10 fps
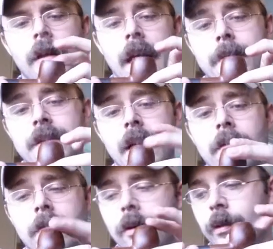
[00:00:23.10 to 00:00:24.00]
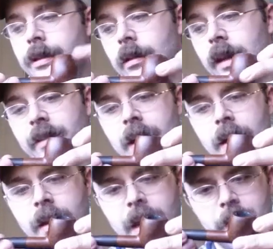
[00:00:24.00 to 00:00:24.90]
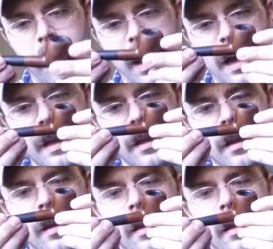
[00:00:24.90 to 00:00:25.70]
Capstan Original Navy Cut in my